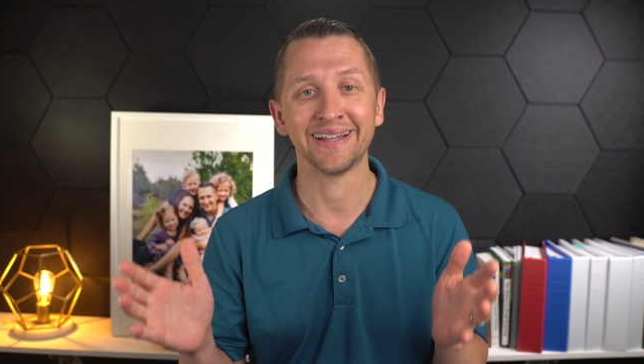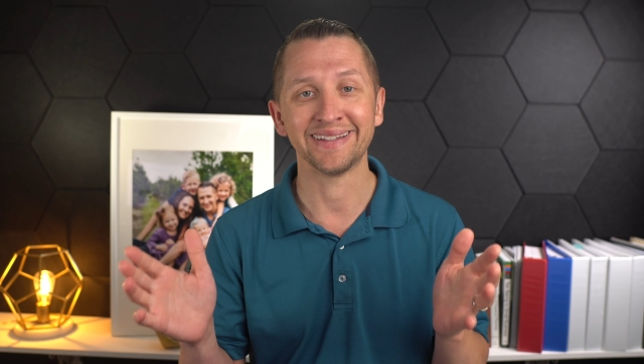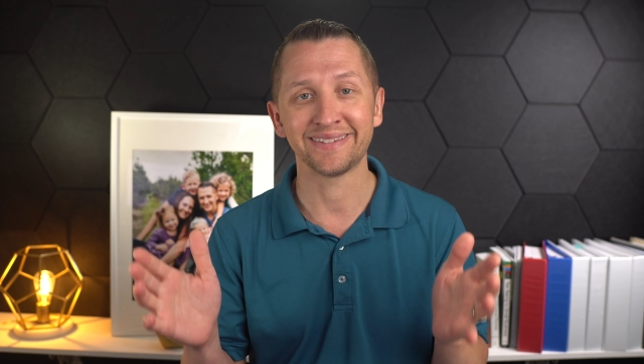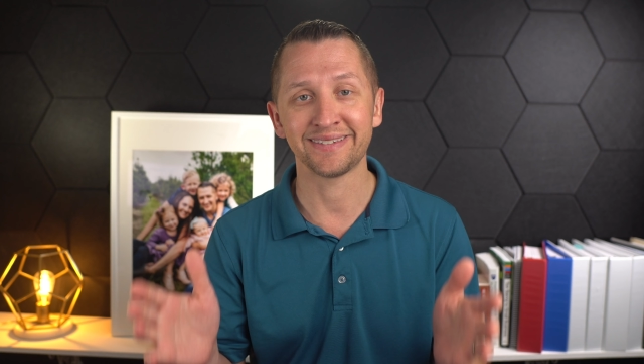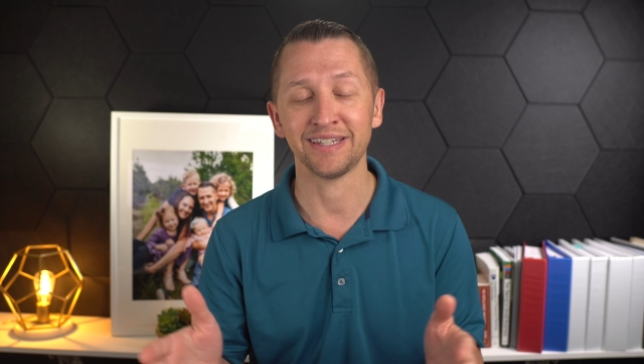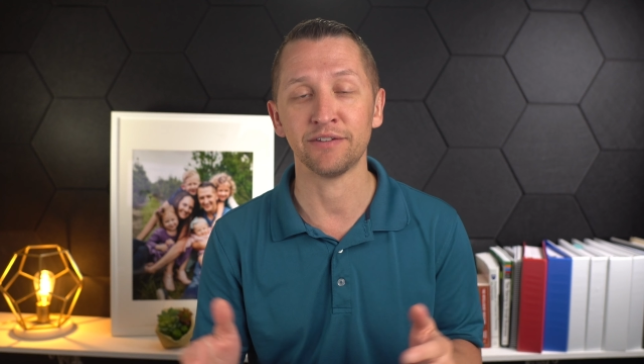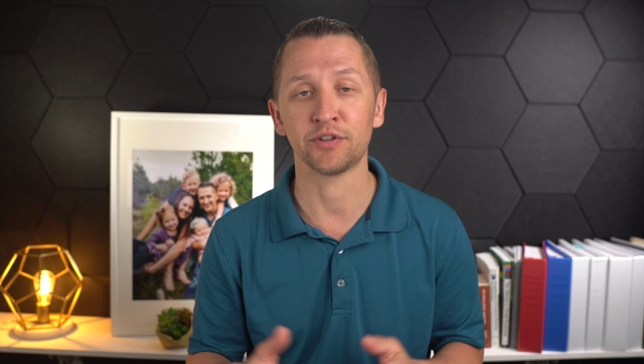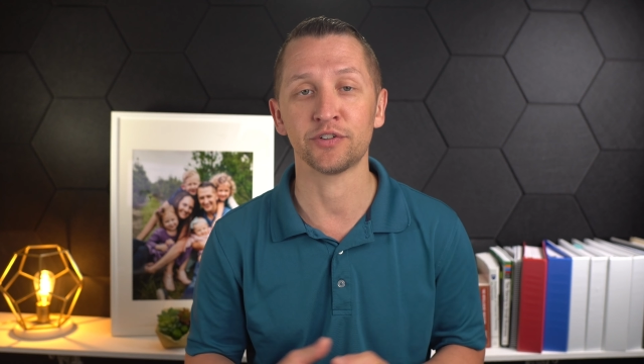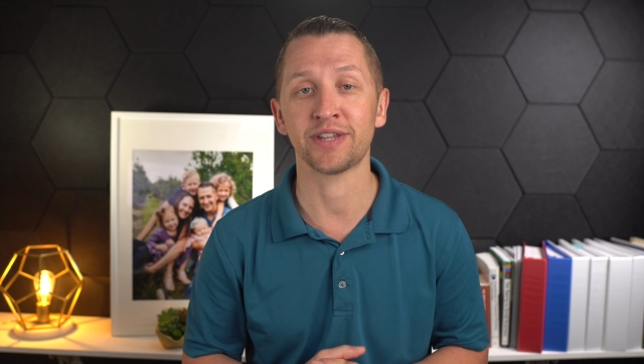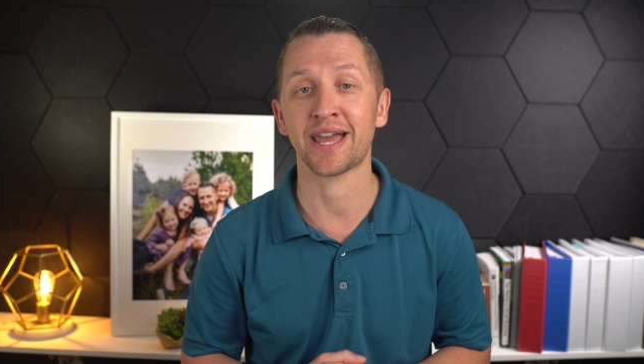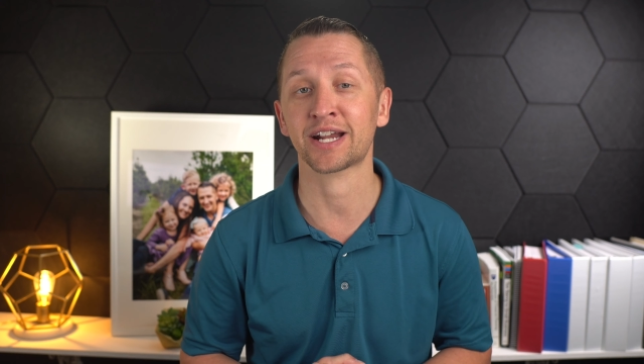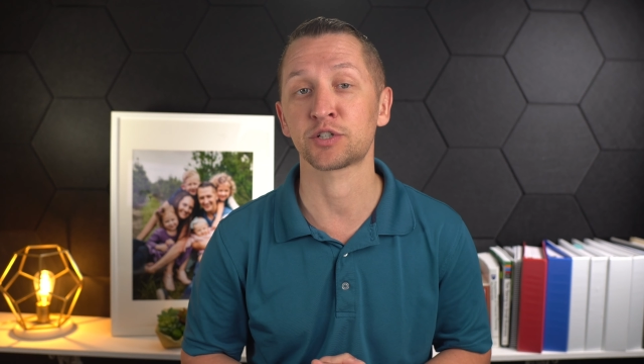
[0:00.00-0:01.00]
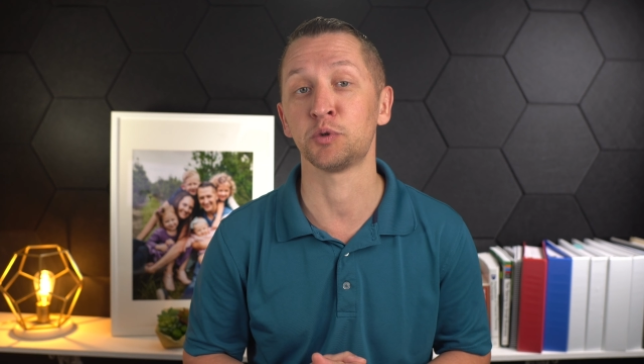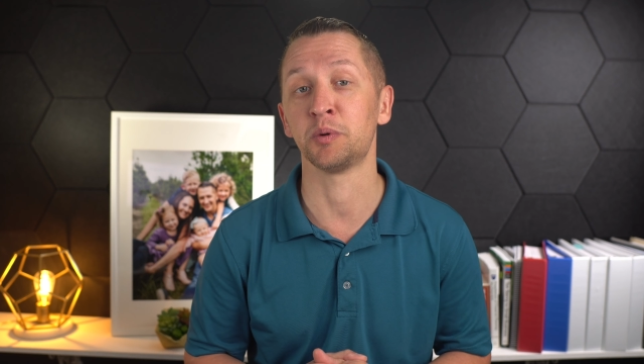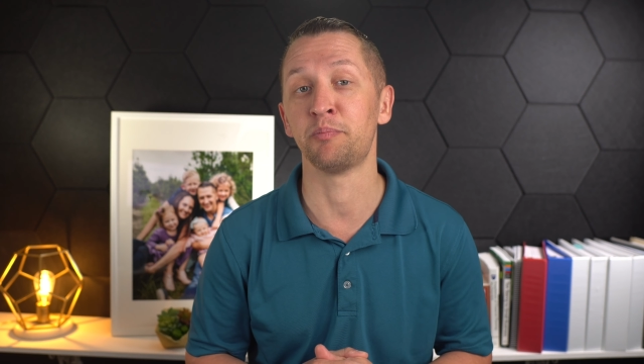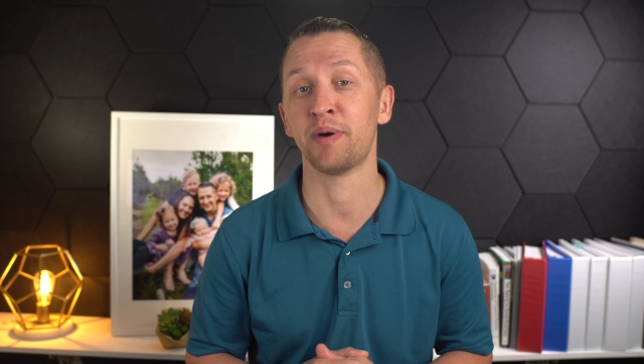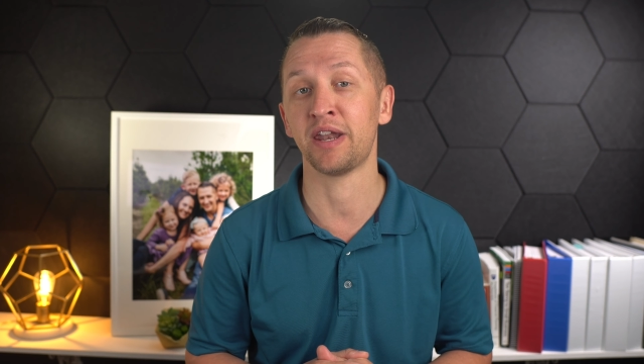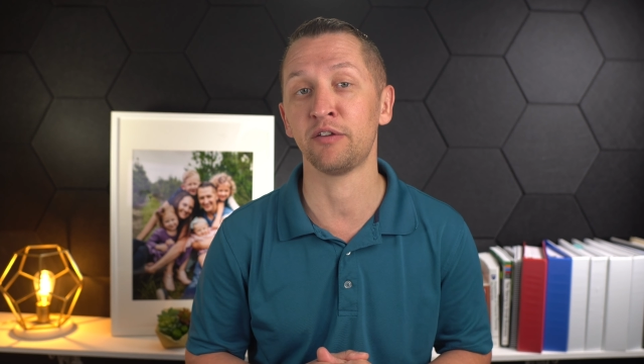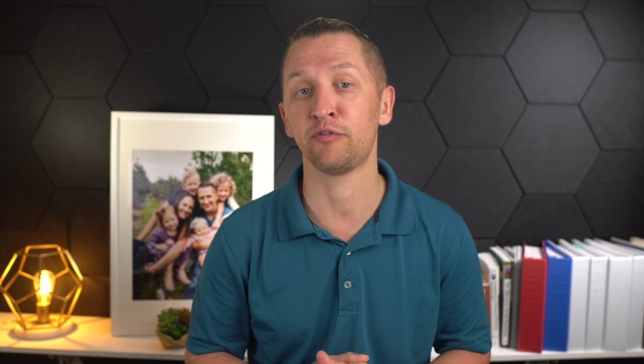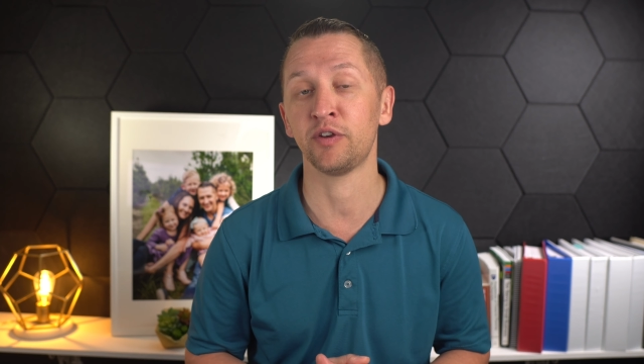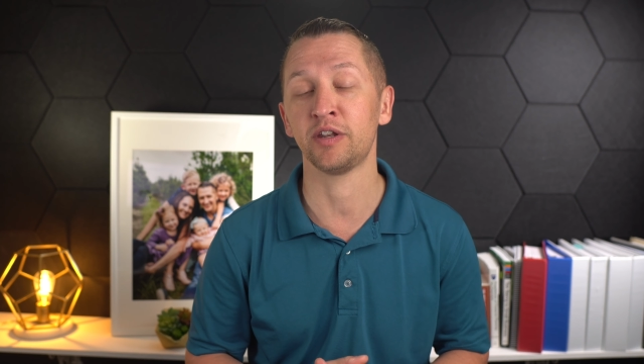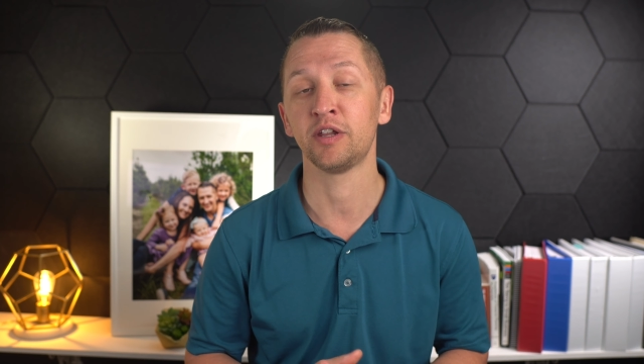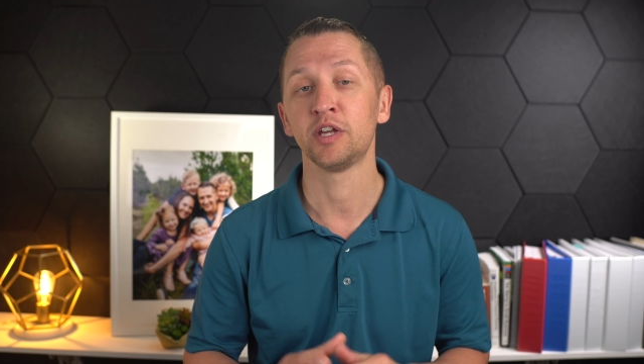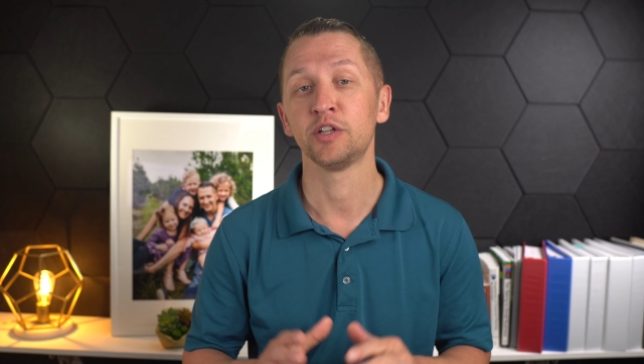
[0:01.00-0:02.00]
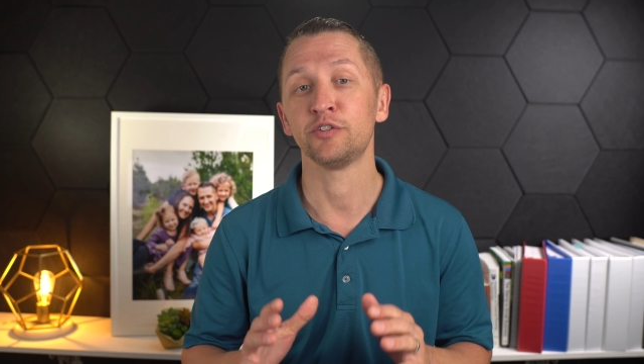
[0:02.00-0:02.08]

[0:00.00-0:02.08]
and see if there's an actual benefit